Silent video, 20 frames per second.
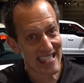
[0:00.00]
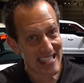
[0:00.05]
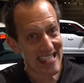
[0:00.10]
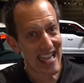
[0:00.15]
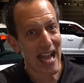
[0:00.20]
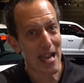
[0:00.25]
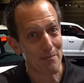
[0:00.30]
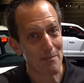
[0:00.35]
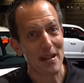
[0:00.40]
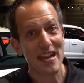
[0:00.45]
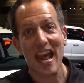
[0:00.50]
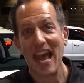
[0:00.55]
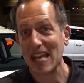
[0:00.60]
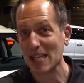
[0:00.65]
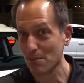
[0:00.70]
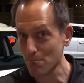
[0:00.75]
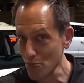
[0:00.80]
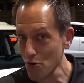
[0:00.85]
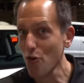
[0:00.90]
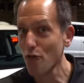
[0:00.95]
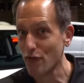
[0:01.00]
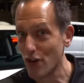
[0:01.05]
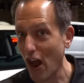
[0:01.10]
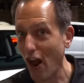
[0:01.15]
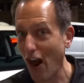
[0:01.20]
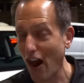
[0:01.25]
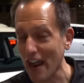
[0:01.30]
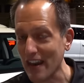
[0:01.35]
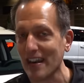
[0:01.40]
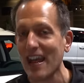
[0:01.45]
segment has moved
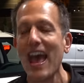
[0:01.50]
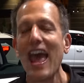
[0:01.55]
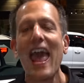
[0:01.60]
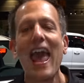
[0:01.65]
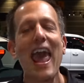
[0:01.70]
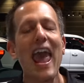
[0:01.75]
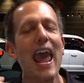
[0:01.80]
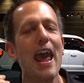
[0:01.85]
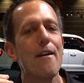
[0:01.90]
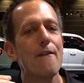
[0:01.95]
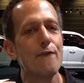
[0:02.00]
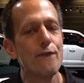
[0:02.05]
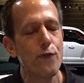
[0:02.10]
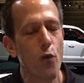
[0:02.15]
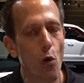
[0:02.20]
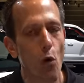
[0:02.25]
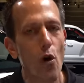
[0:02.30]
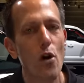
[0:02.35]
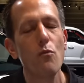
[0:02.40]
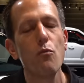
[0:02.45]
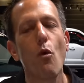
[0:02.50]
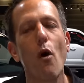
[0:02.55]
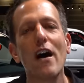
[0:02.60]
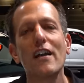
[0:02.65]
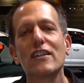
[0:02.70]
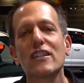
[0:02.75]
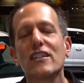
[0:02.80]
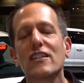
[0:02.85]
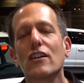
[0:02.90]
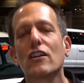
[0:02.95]
on and Ford
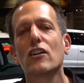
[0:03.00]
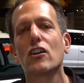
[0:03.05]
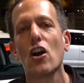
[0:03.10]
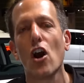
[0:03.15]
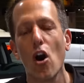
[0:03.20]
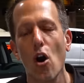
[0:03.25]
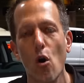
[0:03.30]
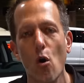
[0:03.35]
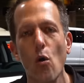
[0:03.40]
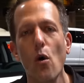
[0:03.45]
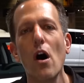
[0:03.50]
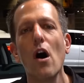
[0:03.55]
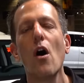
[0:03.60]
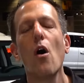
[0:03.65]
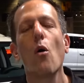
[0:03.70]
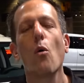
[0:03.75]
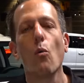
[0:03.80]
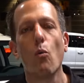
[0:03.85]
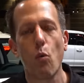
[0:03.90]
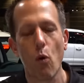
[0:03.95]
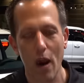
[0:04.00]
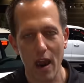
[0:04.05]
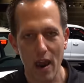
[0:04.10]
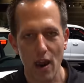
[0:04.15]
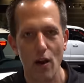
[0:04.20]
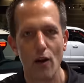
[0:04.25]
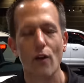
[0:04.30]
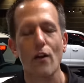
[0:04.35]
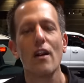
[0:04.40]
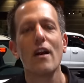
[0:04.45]
wants to go
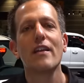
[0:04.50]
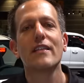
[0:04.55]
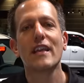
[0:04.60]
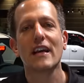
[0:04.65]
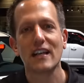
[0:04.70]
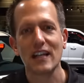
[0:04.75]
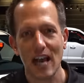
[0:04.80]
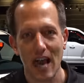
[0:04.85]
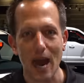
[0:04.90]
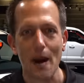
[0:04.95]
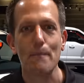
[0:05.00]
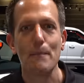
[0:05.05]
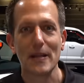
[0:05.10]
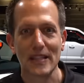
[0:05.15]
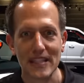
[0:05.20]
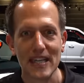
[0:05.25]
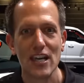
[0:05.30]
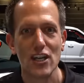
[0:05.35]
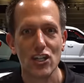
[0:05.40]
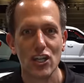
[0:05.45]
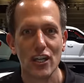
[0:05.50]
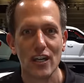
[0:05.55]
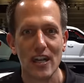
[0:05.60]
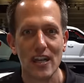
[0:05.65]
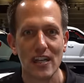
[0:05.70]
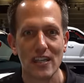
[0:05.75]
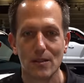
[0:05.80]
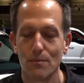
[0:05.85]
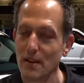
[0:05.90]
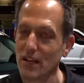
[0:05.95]
where the competition
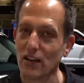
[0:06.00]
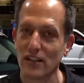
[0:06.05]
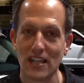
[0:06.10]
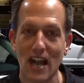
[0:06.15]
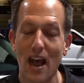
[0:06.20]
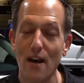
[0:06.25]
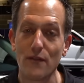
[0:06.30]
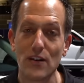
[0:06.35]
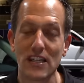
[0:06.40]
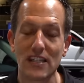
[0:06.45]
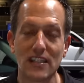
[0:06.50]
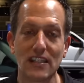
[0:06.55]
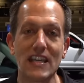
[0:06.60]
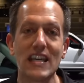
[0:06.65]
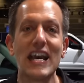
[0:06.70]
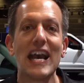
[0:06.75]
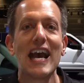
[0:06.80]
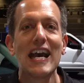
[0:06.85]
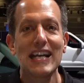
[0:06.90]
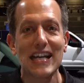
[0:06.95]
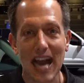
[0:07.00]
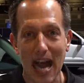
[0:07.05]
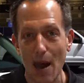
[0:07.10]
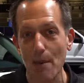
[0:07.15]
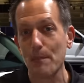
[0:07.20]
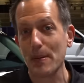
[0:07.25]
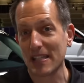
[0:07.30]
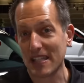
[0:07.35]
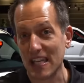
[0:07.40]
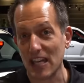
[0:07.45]
is because obviously
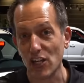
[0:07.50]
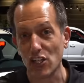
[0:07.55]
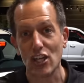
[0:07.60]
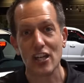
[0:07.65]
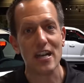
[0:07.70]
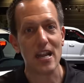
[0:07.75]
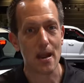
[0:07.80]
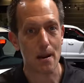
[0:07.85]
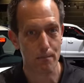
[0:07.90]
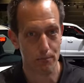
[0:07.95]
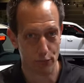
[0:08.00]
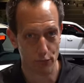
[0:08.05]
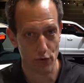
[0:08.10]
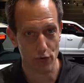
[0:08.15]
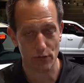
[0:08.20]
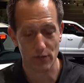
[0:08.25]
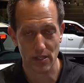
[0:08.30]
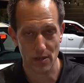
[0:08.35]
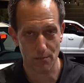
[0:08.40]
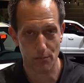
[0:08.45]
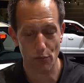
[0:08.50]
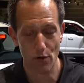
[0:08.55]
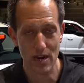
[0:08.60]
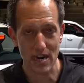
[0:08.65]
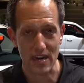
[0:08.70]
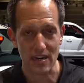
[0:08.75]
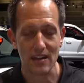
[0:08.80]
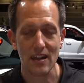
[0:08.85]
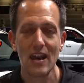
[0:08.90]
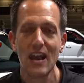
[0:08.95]
competition improves the
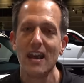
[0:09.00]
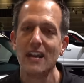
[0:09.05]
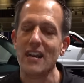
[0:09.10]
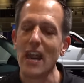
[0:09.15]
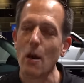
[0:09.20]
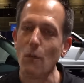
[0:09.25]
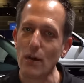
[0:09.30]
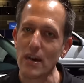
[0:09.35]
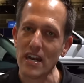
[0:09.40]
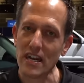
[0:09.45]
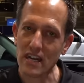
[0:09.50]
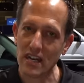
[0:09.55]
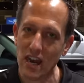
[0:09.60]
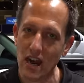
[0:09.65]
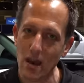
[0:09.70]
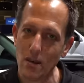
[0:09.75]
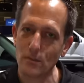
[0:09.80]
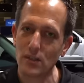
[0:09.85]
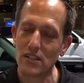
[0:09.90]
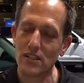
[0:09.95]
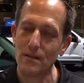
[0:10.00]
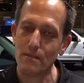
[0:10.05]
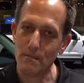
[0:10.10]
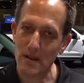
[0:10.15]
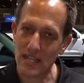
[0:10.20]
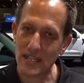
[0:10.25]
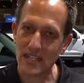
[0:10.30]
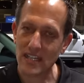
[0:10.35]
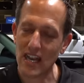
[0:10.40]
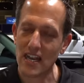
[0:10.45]
breed. Now, when it comes to
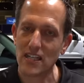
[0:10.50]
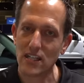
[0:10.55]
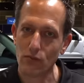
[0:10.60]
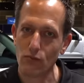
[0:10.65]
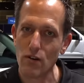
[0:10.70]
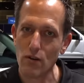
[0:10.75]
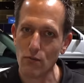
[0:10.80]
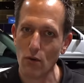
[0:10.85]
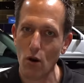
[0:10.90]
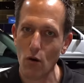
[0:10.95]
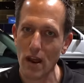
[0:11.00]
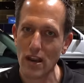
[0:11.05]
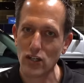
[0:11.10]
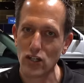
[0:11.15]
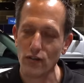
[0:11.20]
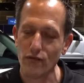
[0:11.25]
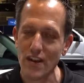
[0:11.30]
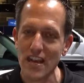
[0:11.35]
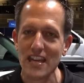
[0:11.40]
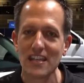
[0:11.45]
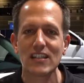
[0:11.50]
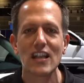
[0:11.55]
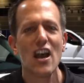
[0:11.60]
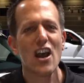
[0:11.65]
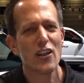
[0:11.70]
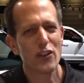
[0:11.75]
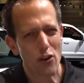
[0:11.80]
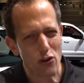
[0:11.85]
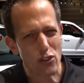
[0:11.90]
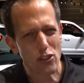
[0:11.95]
midsize three-row SUVs,
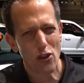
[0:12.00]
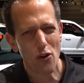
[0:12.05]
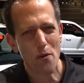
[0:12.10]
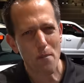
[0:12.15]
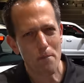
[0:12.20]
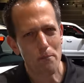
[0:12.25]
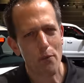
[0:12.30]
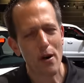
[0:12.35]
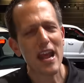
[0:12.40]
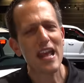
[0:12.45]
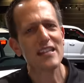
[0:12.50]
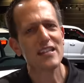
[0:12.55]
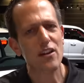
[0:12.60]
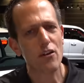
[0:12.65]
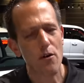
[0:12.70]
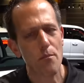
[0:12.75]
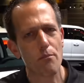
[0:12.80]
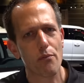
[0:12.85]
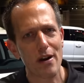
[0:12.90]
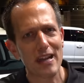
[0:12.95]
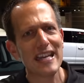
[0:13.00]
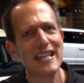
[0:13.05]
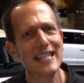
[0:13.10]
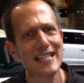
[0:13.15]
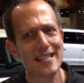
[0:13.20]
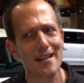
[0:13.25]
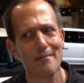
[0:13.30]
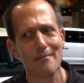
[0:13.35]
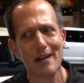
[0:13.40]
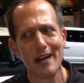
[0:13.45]
there's certain brands that are bringing
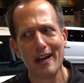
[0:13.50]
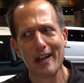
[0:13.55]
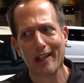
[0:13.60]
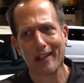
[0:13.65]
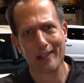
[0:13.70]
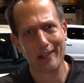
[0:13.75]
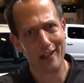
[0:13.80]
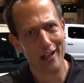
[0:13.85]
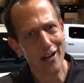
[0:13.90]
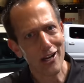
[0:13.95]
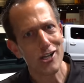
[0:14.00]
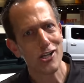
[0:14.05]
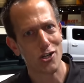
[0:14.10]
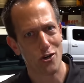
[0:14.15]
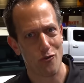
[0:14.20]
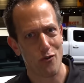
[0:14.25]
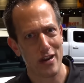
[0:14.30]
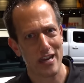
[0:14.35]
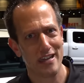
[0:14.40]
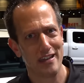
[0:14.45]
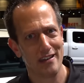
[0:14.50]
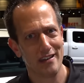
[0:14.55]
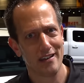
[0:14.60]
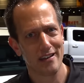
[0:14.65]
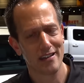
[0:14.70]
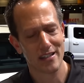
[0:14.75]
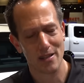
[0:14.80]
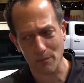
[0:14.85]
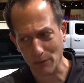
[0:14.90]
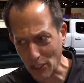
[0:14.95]
some luxury,
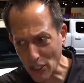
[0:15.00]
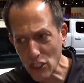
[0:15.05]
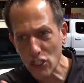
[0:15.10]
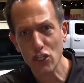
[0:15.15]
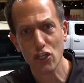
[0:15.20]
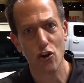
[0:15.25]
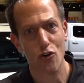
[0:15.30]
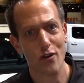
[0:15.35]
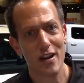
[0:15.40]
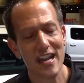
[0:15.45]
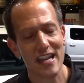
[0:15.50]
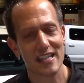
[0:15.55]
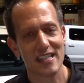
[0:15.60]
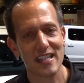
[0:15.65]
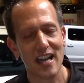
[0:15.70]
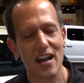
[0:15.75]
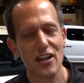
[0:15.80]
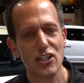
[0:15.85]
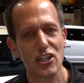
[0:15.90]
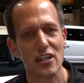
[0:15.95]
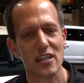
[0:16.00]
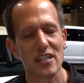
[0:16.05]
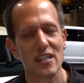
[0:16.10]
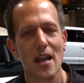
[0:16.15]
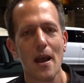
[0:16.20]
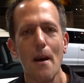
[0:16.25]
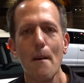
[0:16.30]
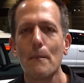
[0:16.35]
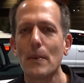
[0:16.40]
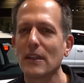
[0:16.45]
some luxurious touches
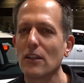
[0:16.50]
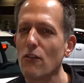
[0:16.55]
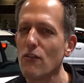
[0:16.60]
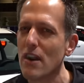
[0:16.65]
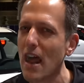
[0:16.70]
but they're